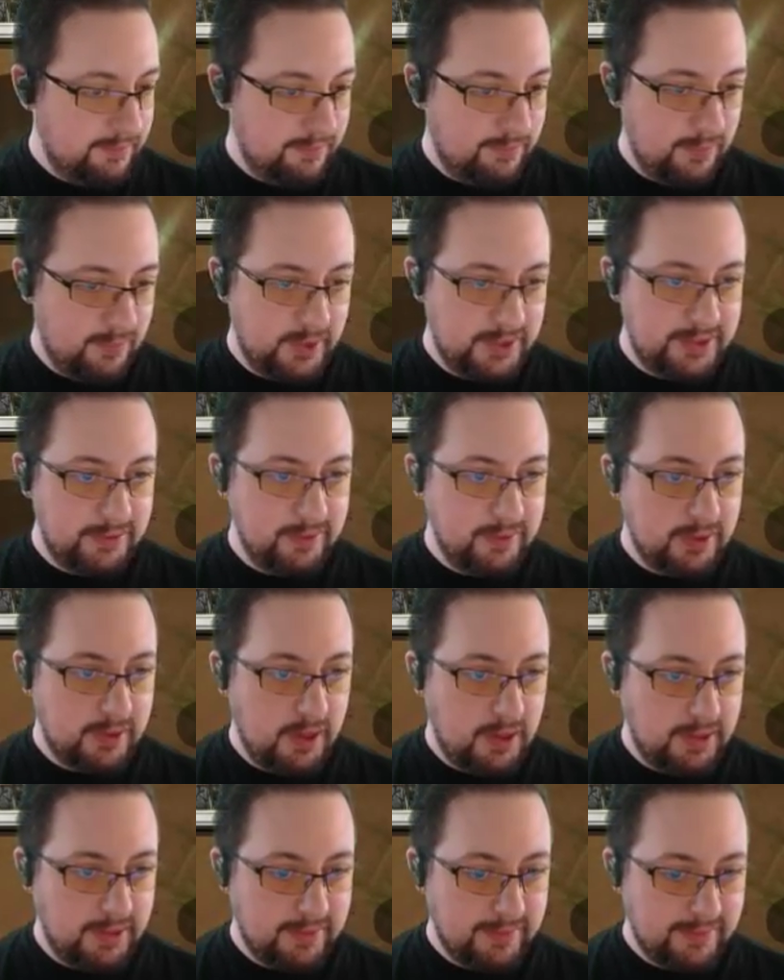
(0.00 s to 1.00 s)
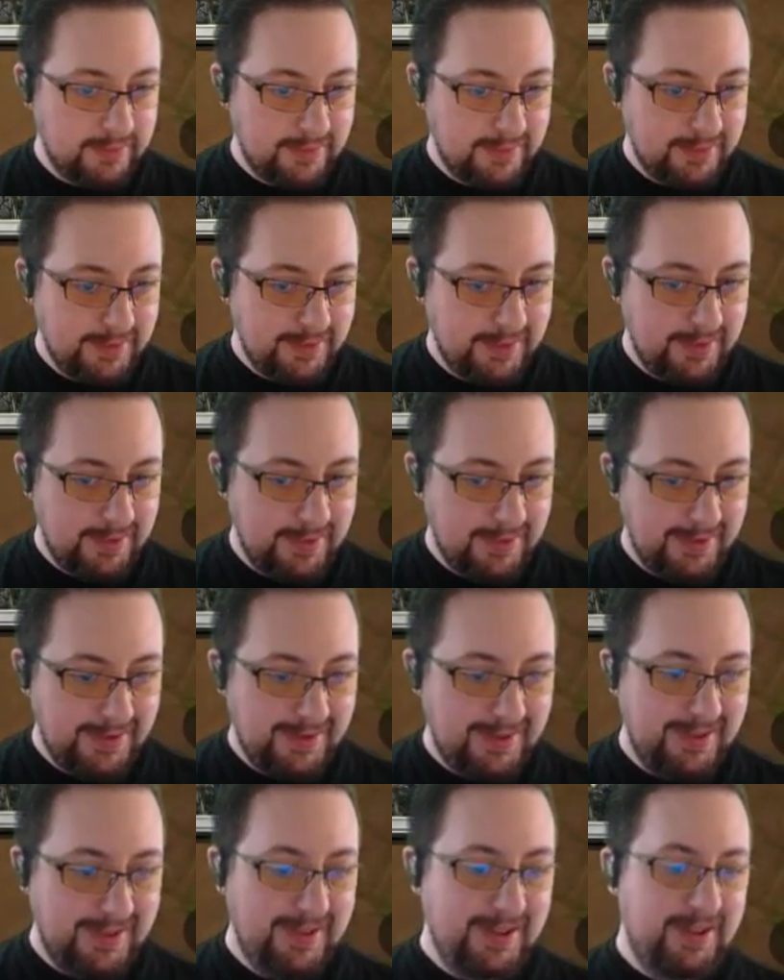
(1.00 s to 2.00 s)
What do you call it?
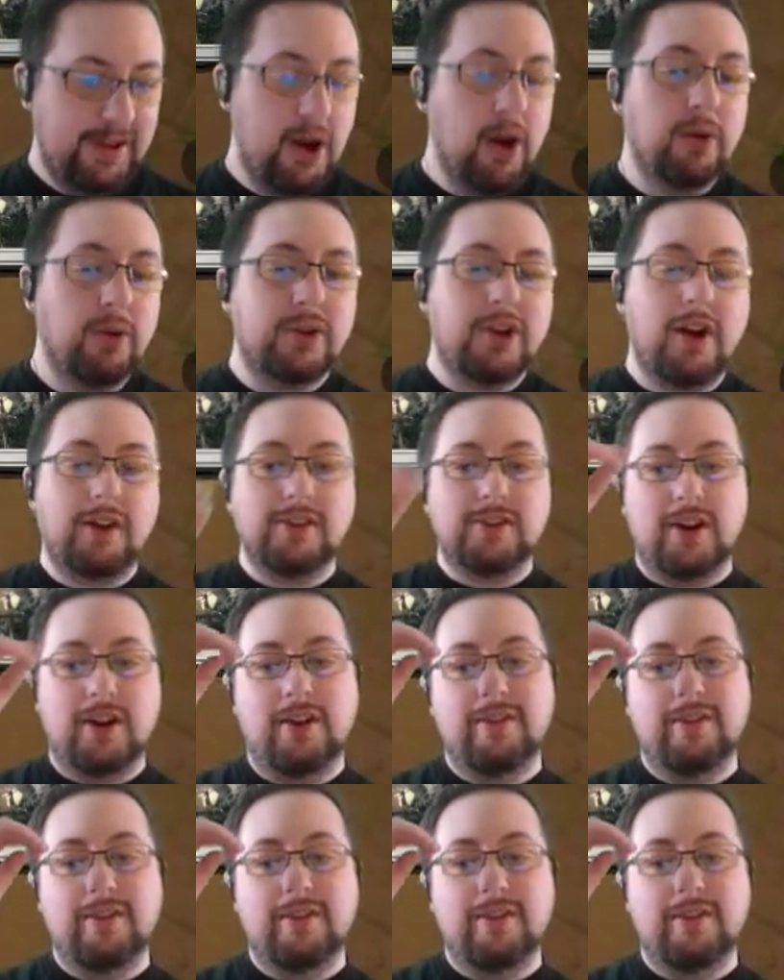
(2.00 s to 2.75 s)
Oh, card draw,